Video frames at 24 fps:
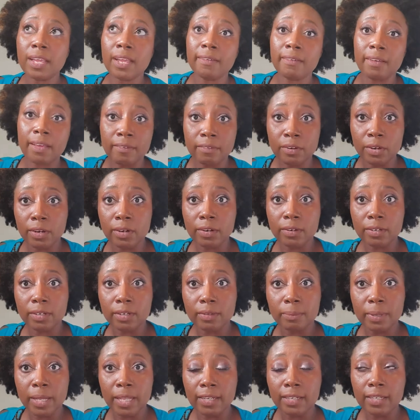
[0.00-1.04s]
I've ever heard
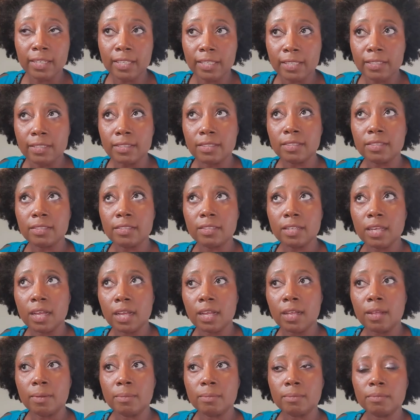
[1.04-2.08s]
about it.
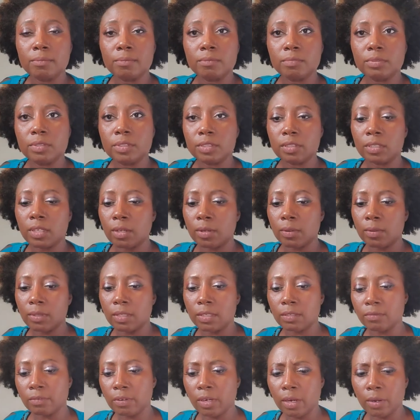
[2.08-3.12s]
Um, so
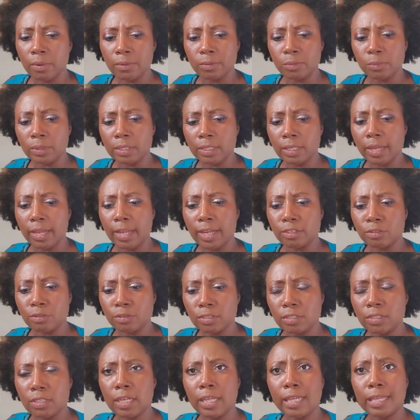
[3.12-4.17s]
this video was really
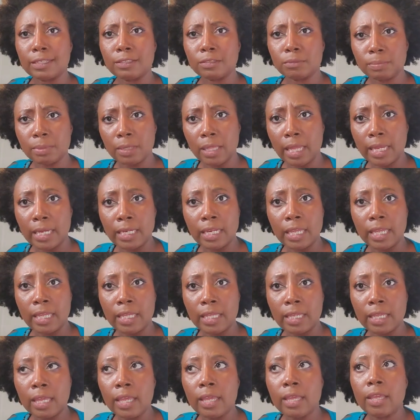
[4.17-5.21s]
interesting
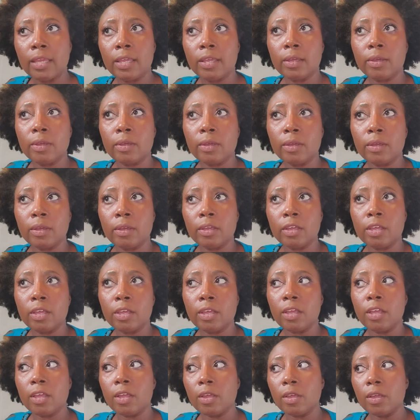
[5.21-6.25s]
explaining
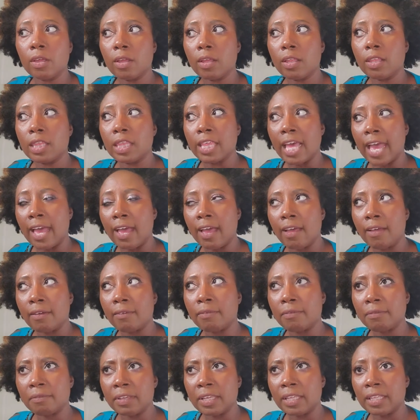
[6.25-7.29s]
that
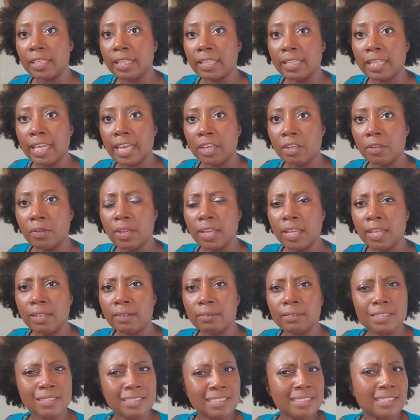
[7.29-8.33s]
feeling that you get
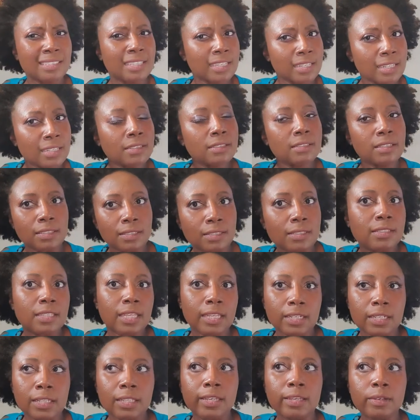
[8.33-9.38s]
because it's it is
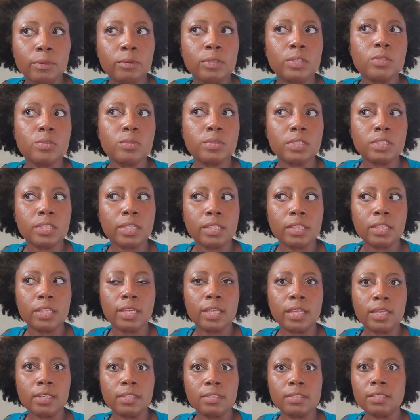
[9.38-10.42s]
unsettling when you see
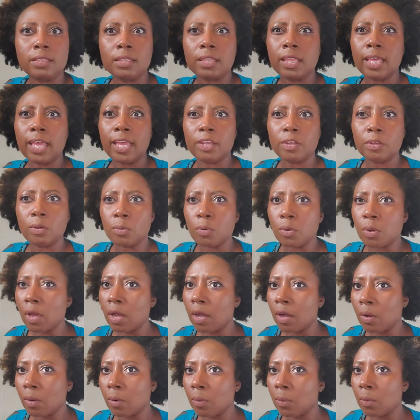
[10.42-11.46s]
things that you
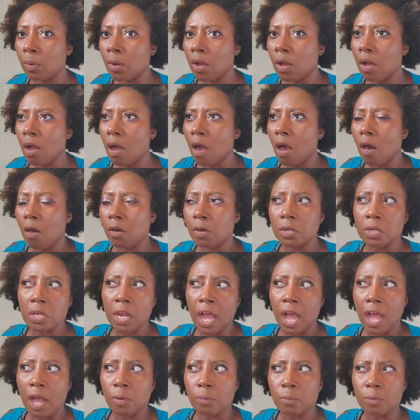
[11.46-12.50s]
know are
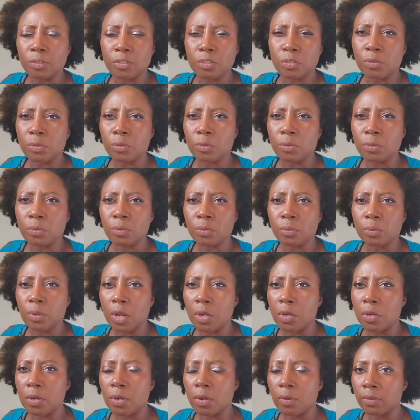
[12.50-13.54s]
not what you
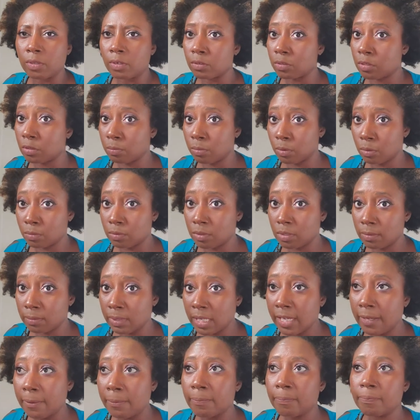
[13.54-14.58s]
know they're supposed to
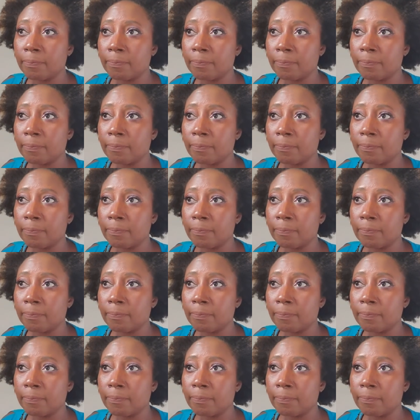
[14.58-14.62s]
be.